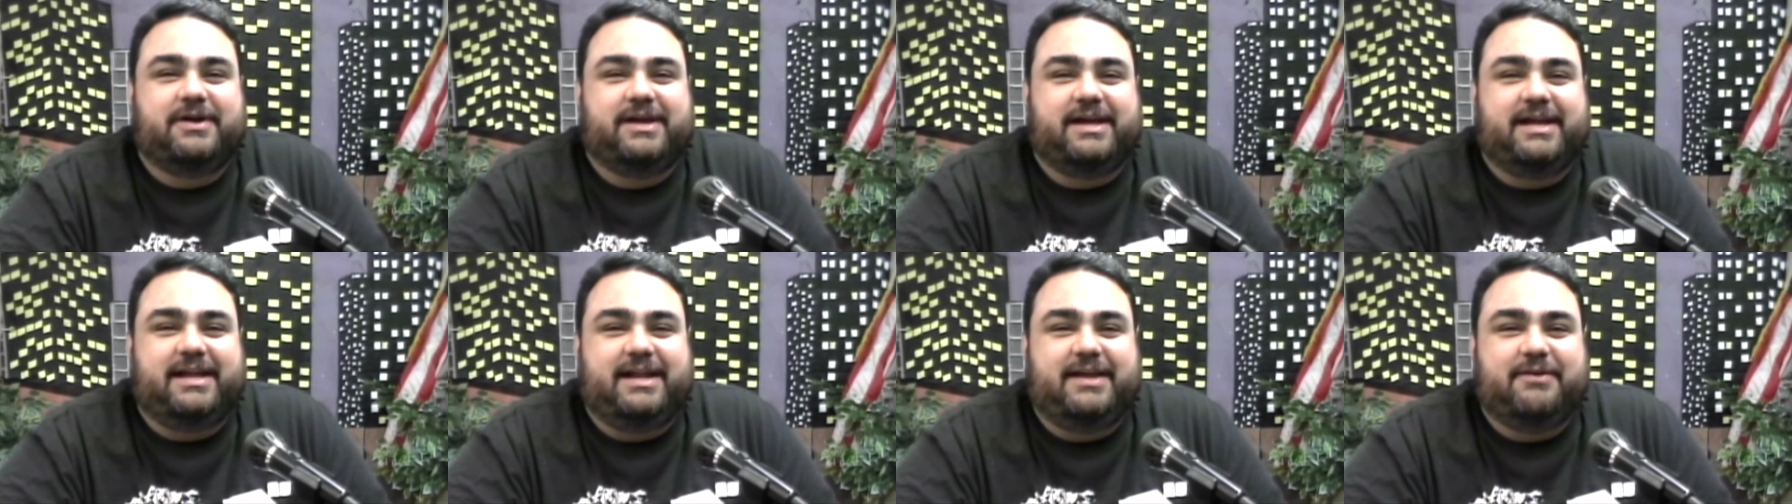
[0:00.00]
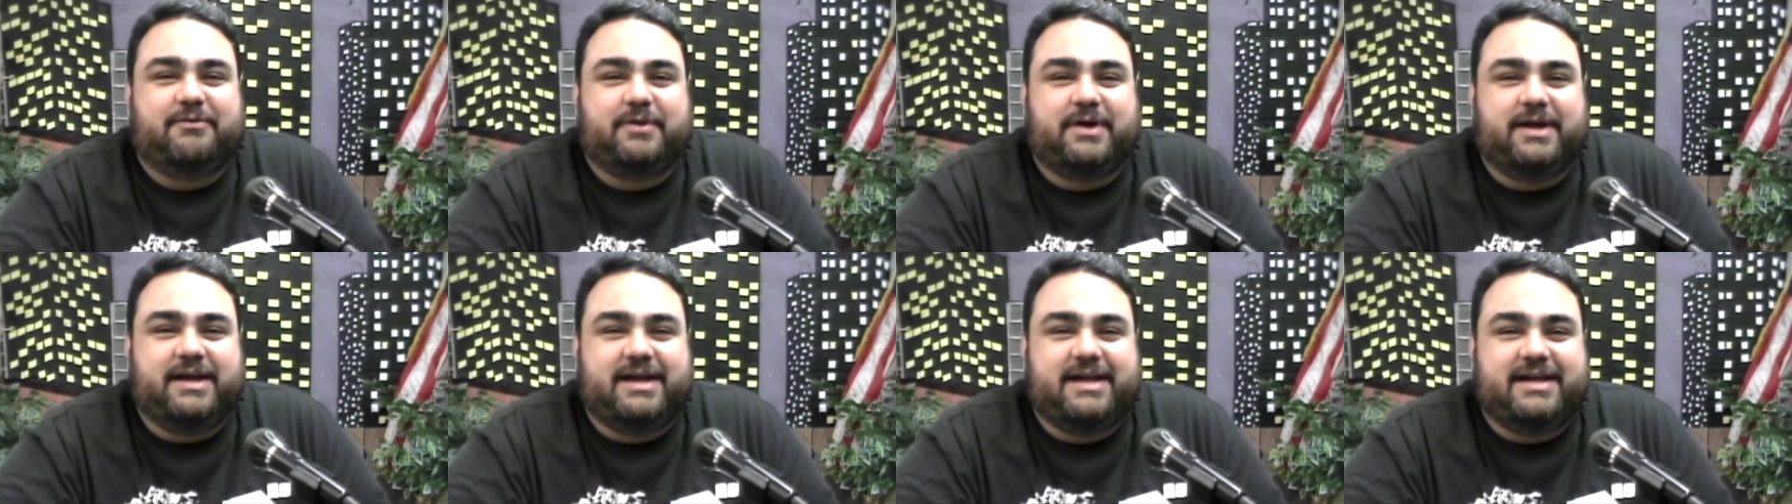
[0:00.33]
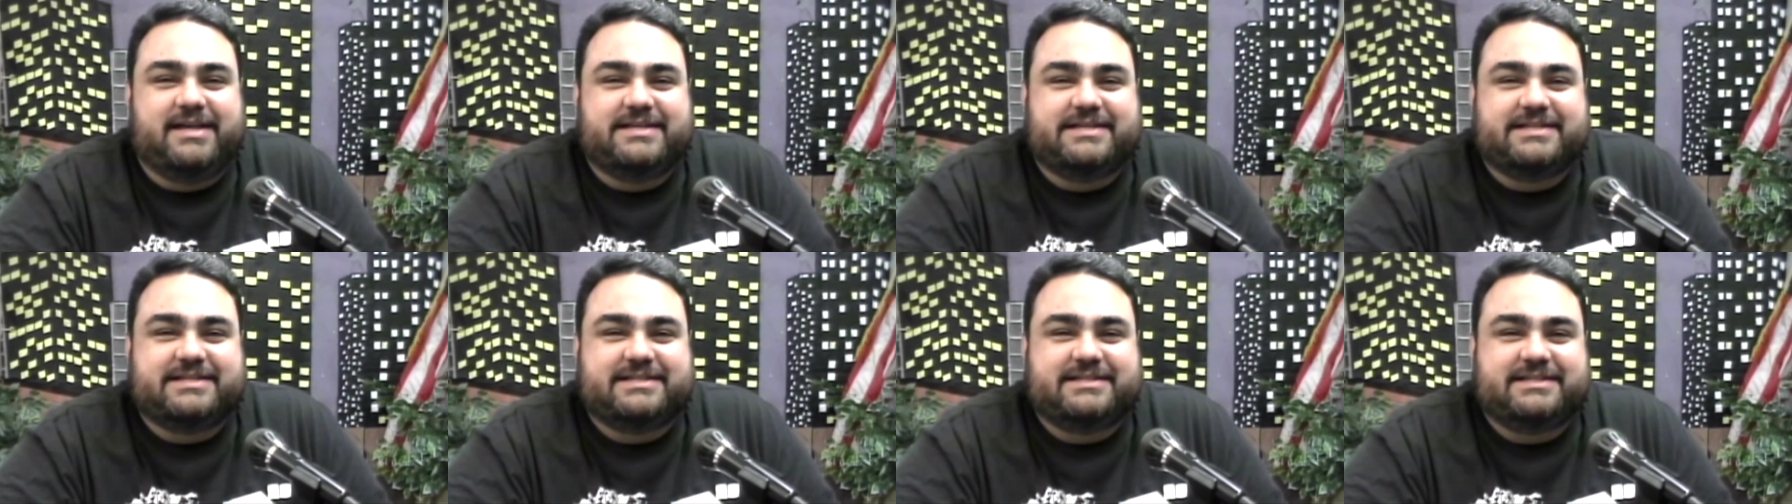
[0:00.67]

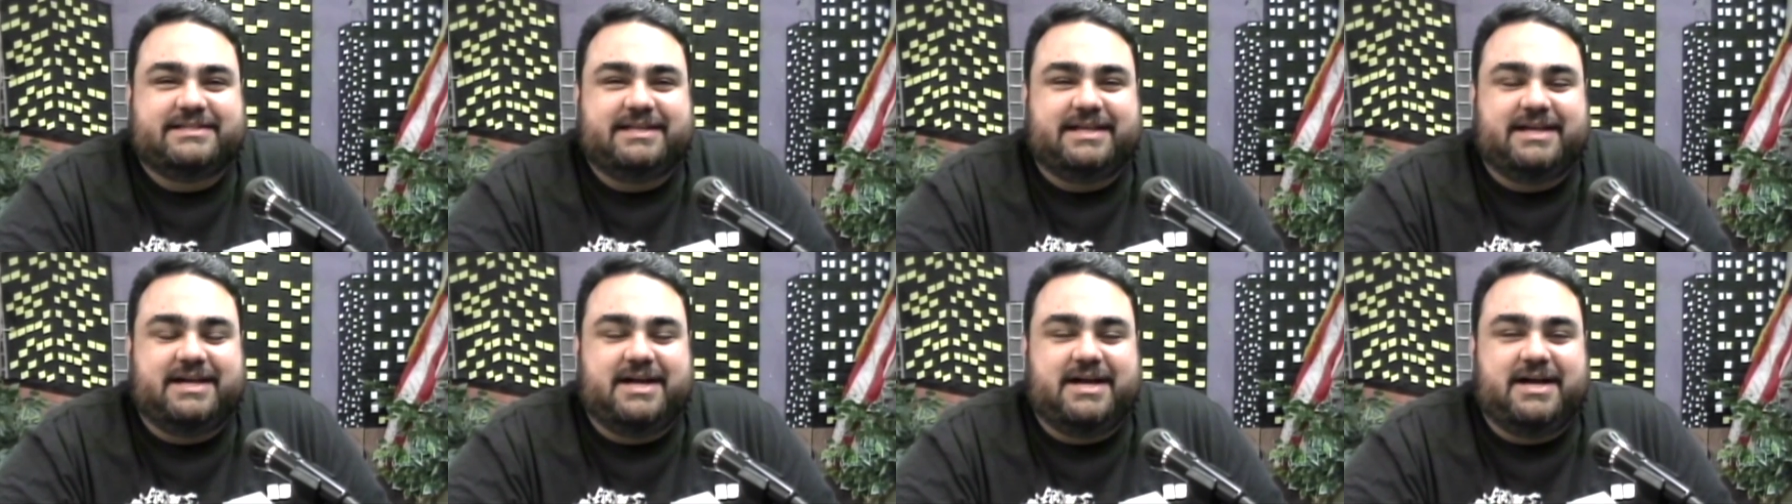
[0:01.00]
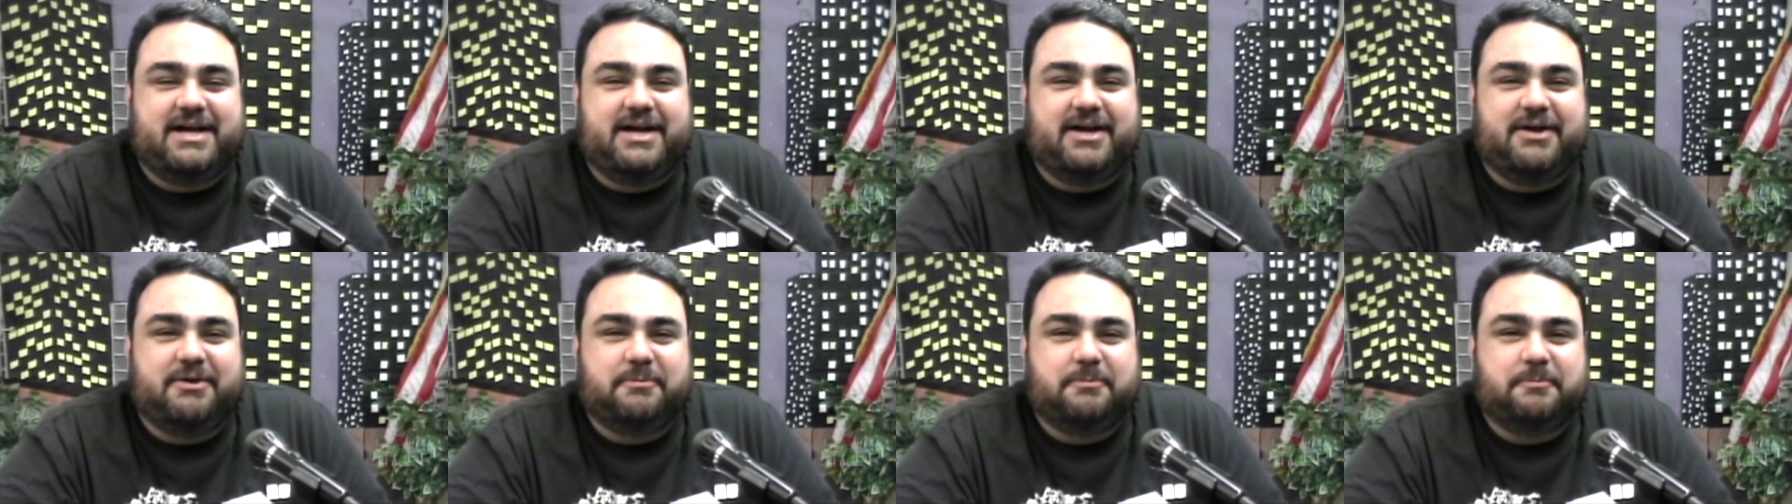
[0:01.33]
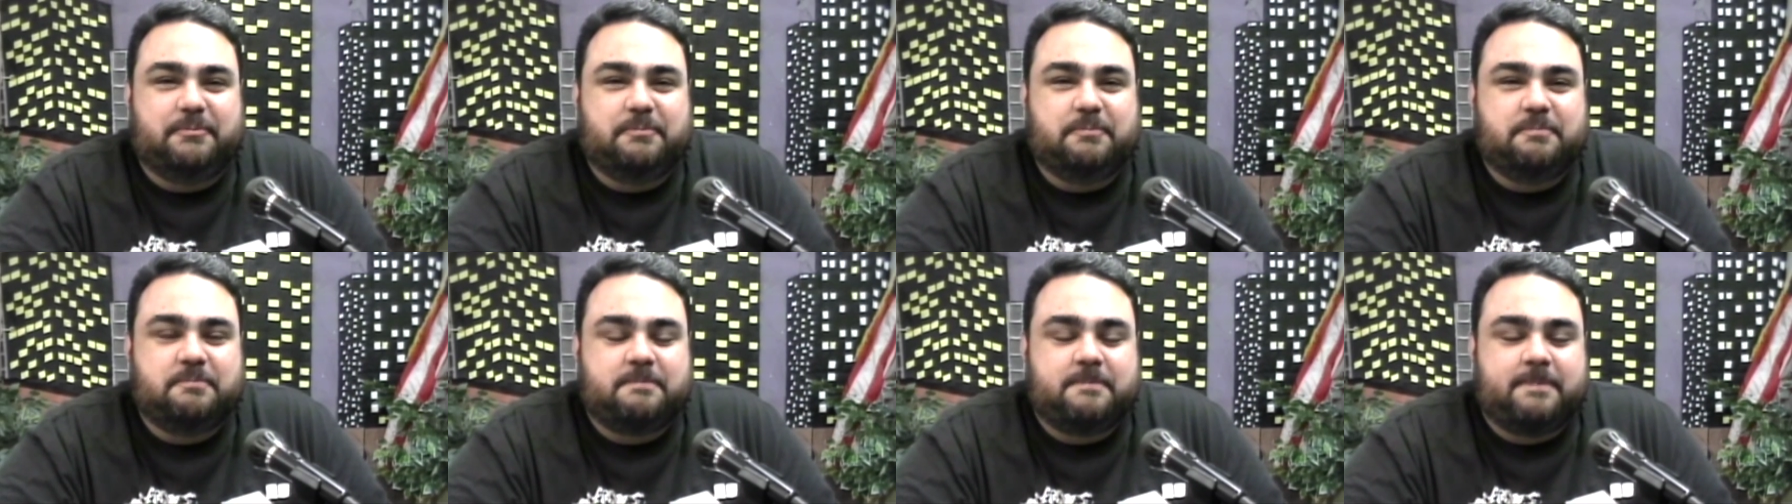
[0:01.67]
anyways,
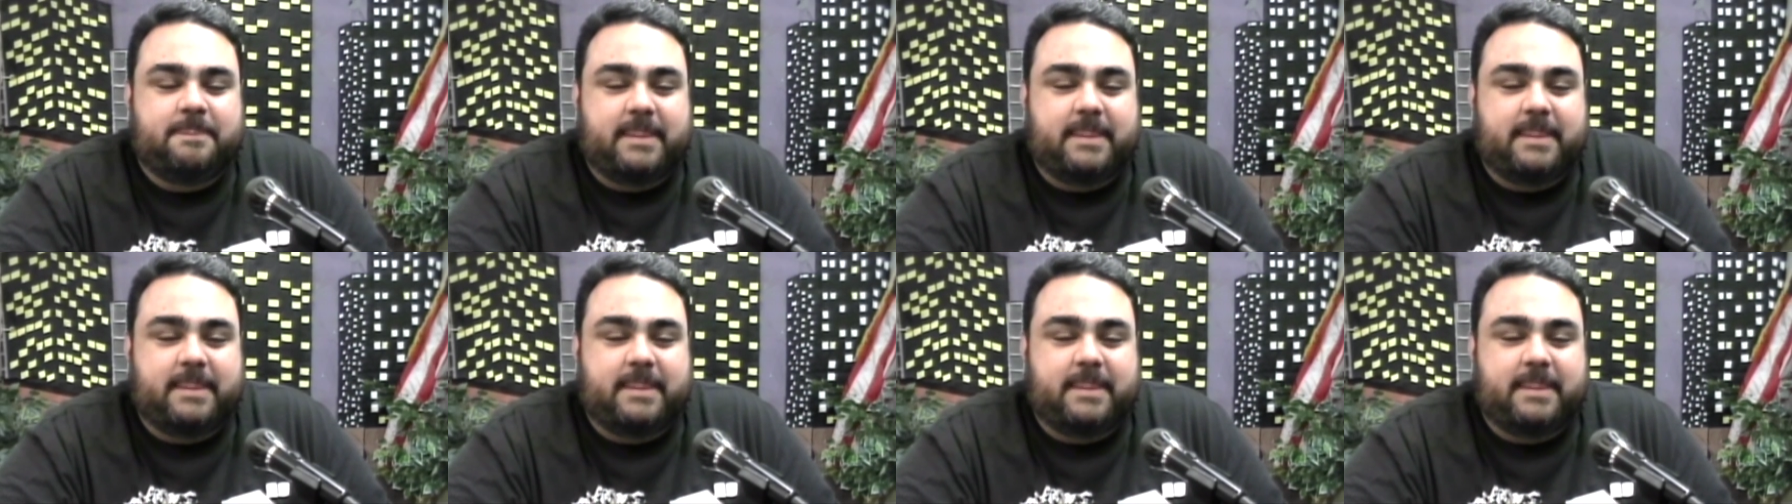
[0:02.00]
I'm